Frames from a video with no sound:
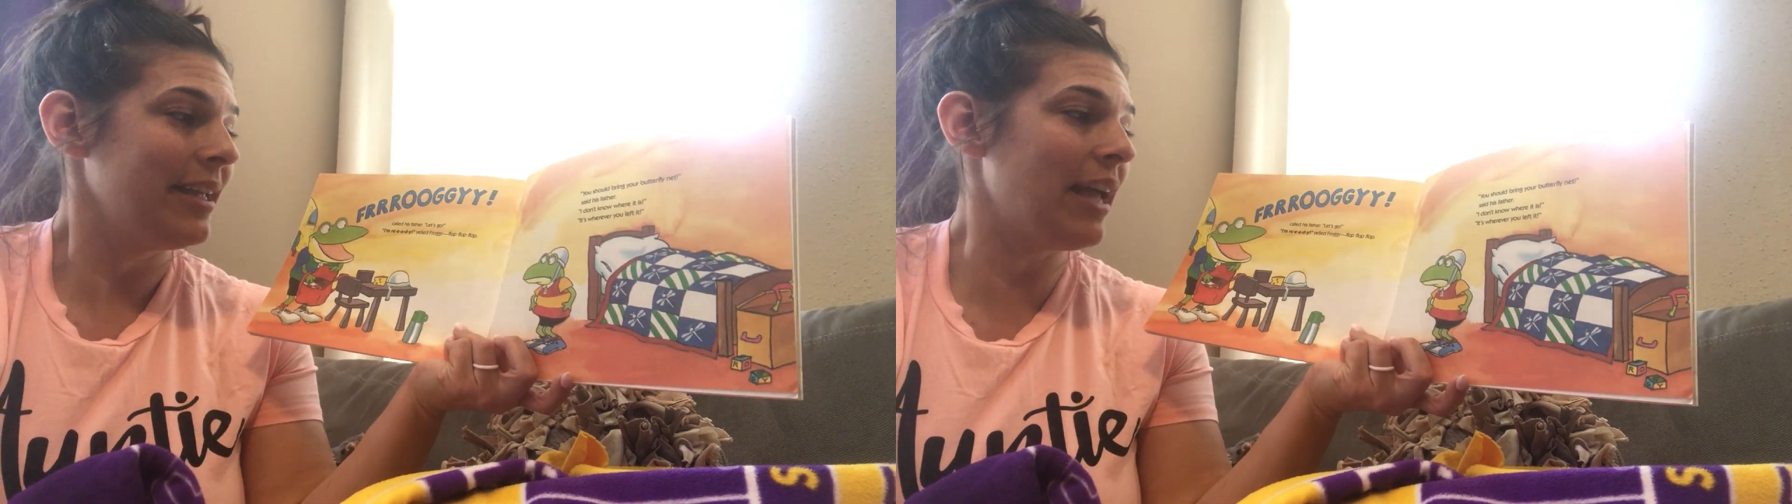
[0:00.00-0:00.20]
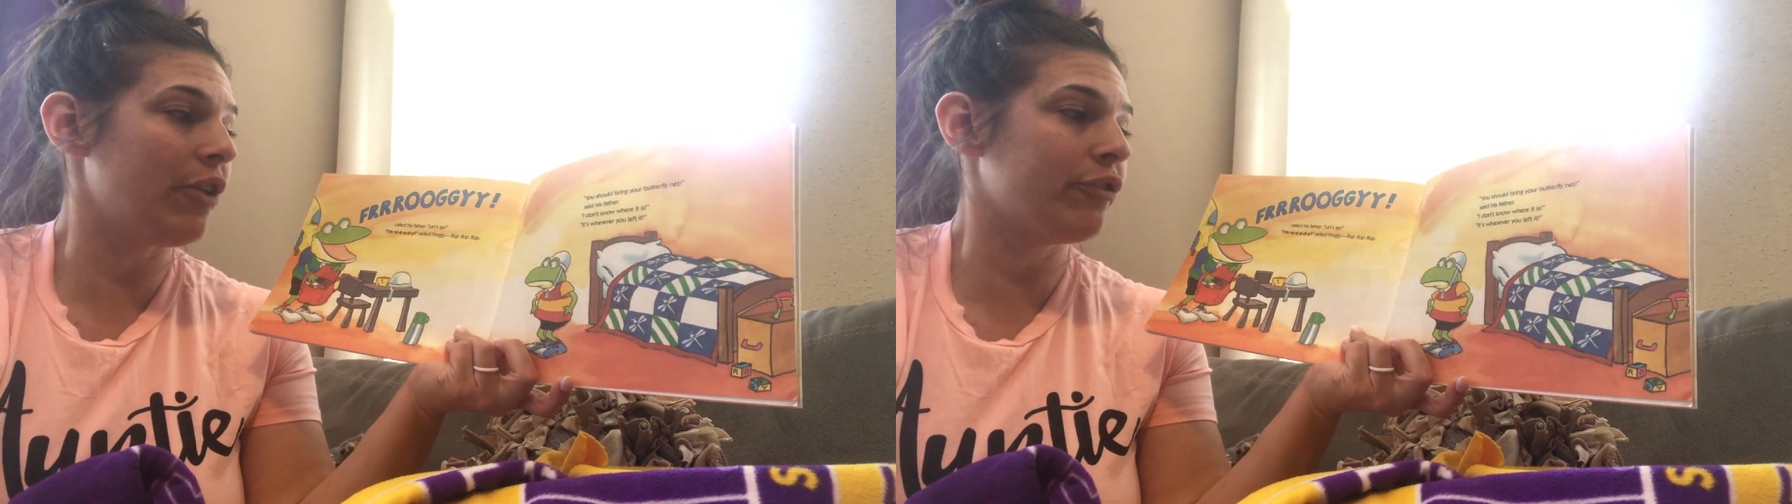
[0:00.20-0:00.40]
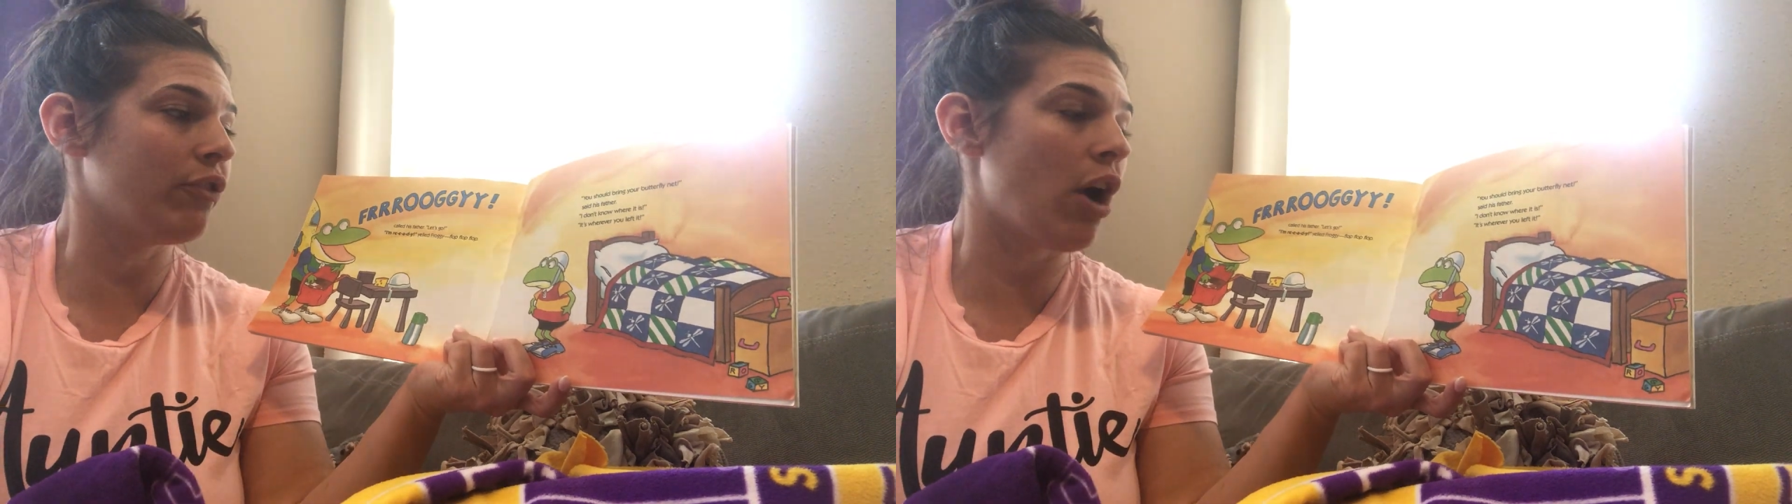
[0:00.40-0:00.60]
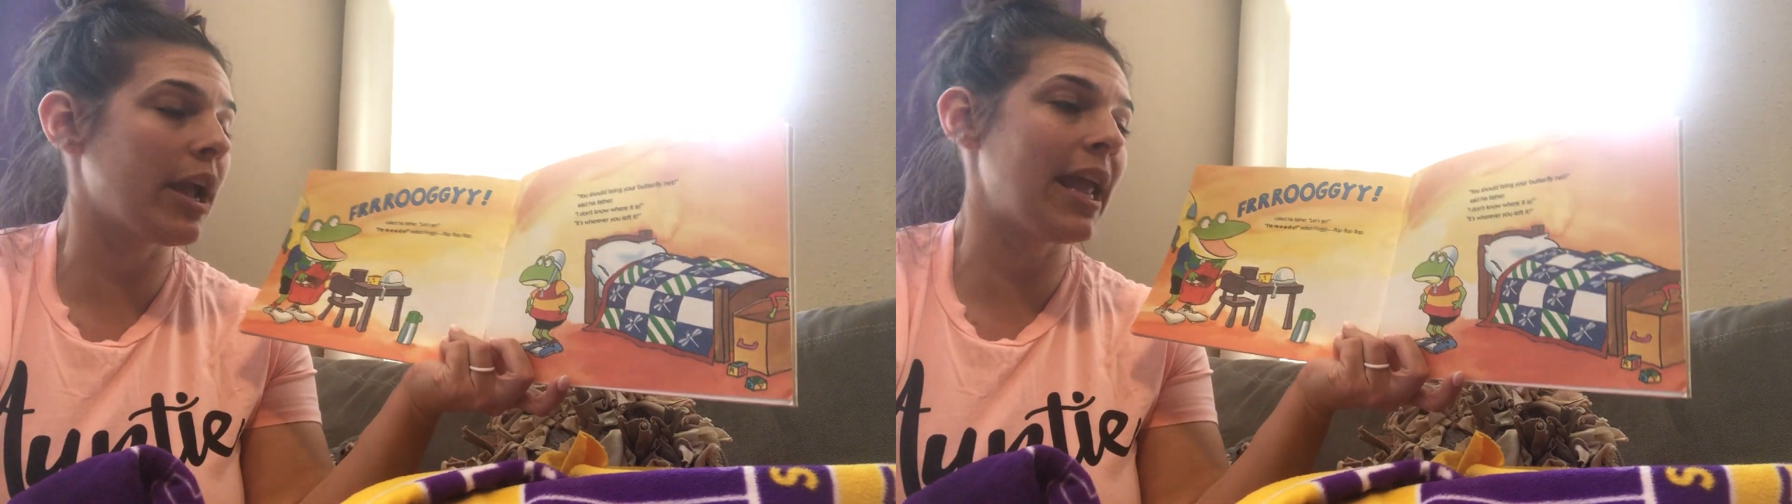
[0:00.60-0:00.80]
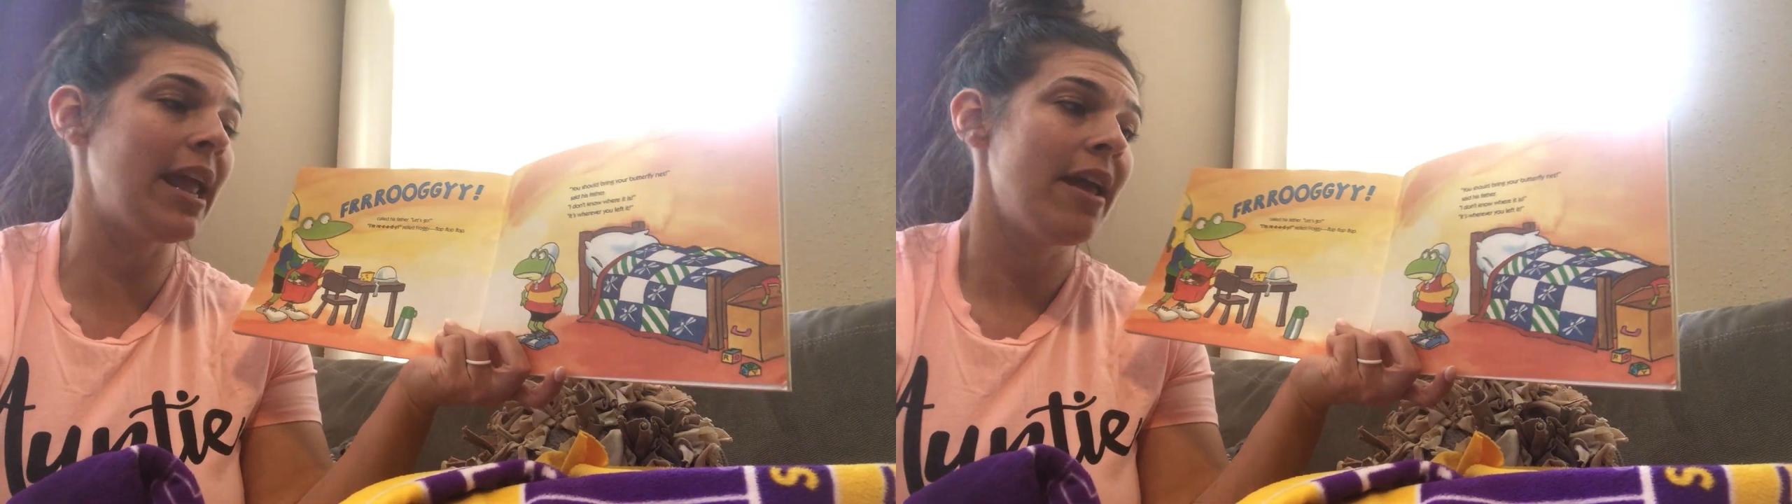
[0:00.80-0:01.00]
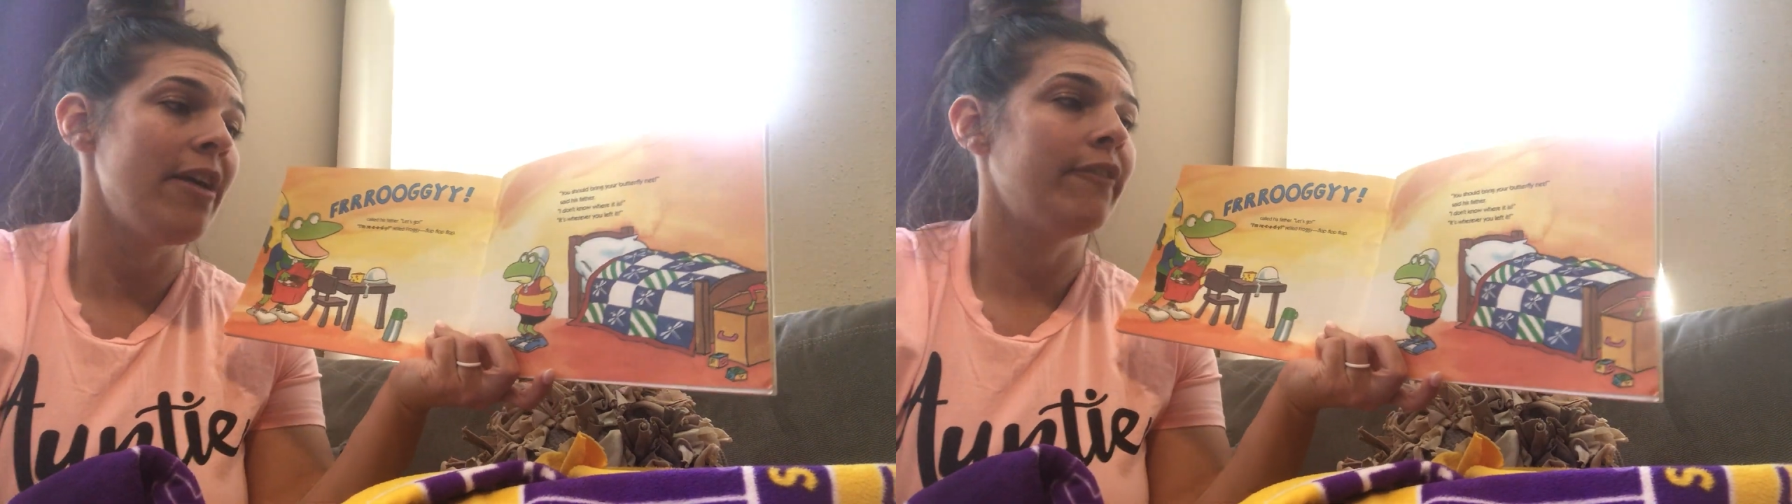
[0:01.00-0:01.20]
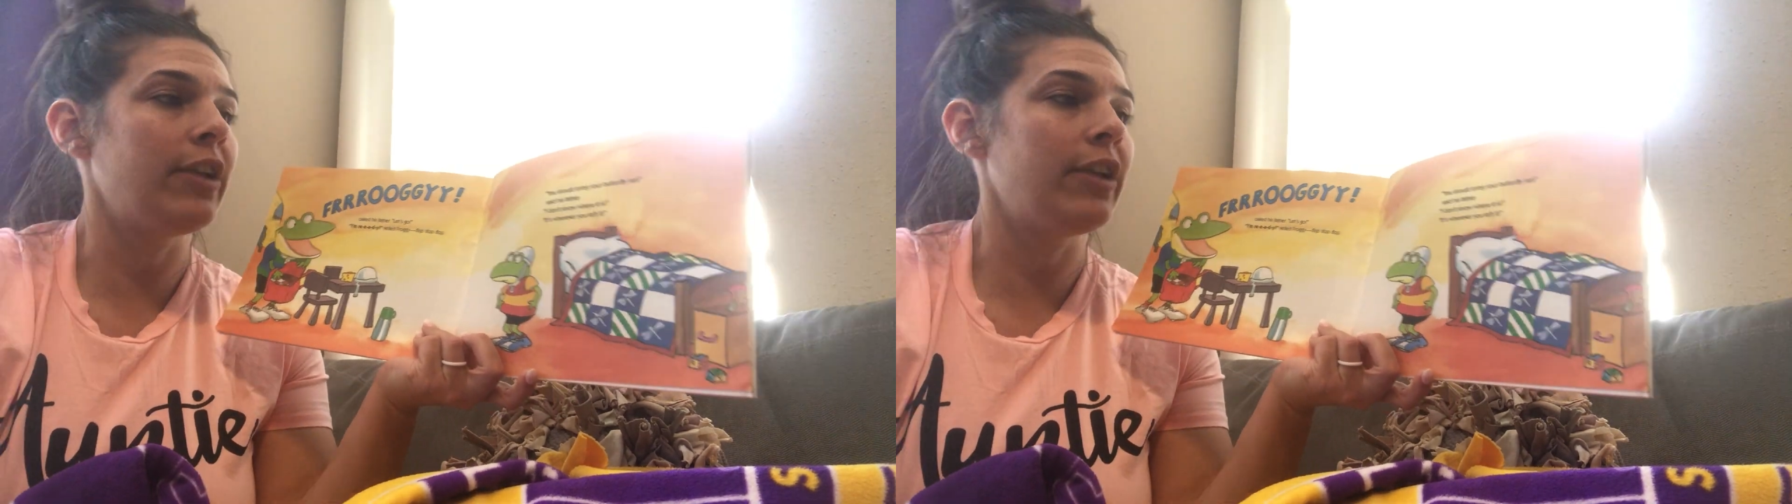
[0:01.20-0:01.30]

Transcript: yelled Froggy.